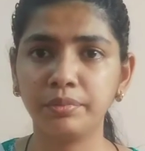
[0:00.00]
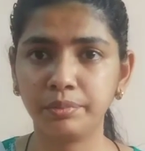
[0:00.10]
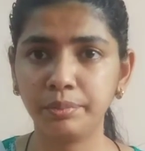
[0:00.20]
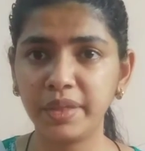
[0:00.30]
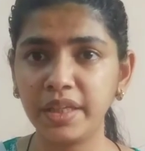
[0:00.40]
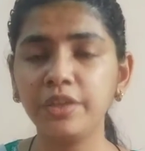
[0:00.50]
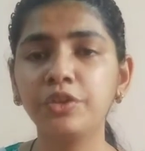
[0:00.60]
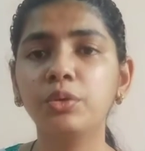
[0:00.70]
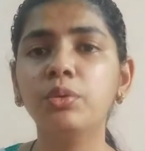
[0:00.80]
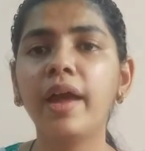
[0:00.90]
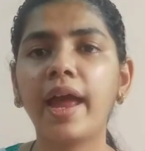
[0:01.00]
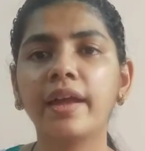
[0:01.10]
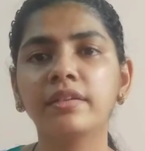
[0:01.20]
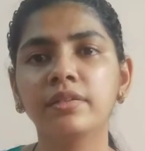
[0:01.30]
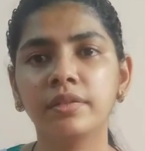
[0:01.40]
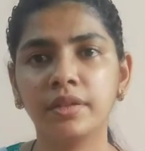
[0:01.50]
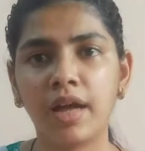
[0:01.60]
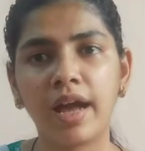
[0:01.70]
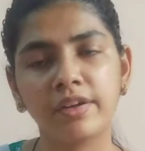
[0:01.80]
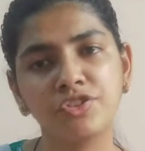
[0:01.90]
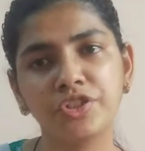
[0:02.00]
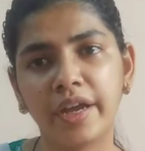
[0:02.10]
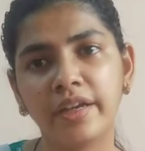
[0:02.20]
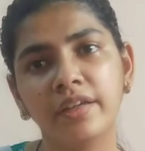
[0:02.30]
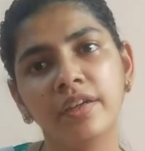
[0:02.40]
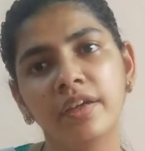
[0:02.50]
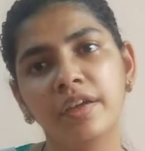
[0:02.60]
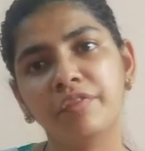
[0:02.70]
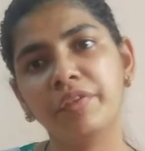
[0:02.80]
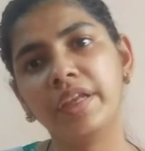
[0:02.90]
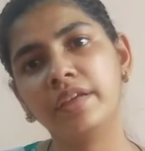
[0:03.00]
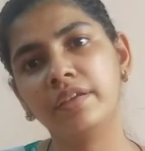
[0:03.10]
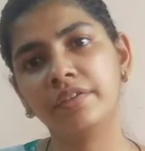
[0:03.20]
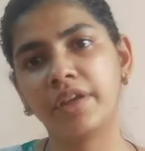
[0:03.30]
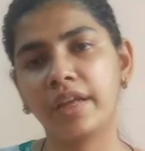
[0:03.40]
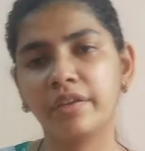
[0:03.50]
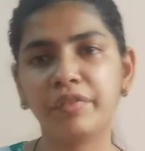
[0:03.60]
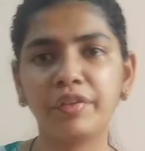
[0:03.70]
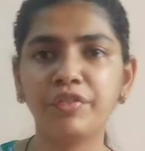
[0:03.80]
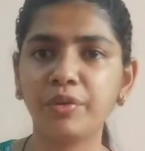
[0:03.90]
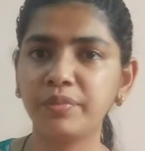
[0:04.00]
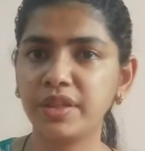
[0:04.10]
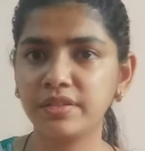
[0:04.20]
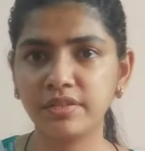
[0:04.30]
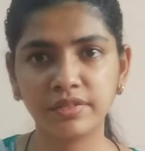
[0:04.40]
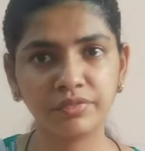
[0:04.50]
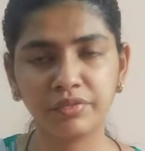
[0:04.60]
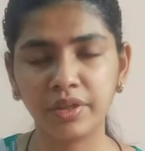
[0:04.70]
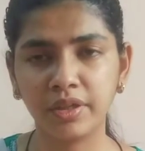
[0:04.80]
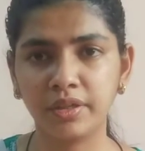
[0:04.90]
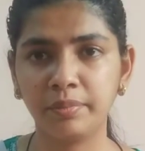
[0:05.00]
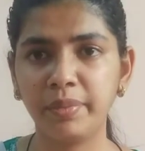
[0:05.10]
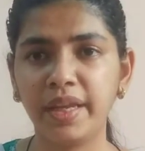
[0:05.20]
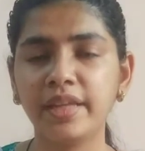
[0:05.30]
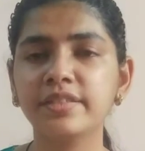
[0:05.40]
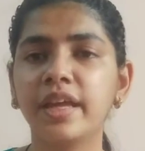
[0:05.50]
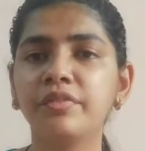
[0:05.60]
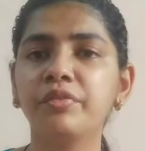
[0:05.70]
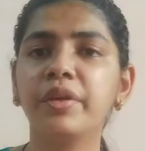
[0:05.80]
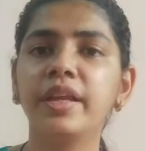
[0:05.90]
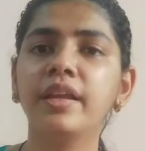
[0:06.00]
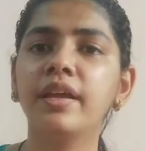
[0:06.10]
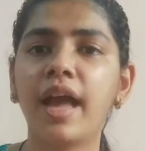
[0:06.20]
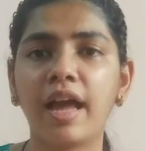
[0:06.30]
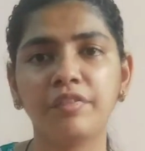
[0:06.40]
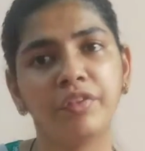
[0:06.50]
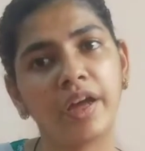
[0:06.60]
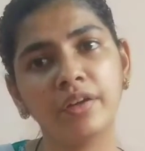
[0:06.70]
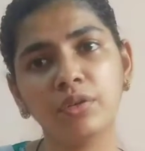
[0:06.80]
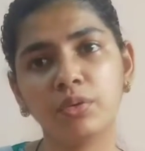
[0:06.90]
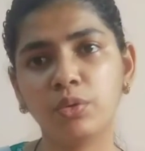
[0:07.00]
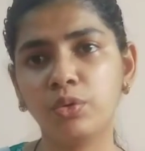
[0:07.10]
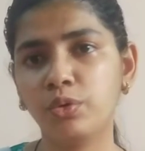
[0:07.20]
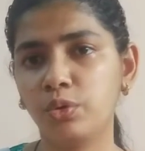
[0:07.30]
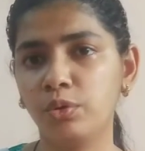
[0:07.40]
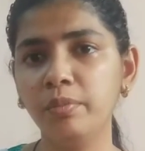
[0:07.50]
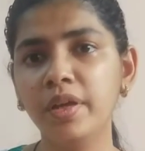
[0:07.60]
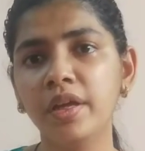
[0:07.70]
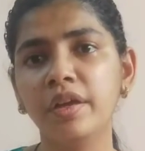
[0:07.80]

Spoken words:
Me, you, and our child will run away from this place, and will have our own home.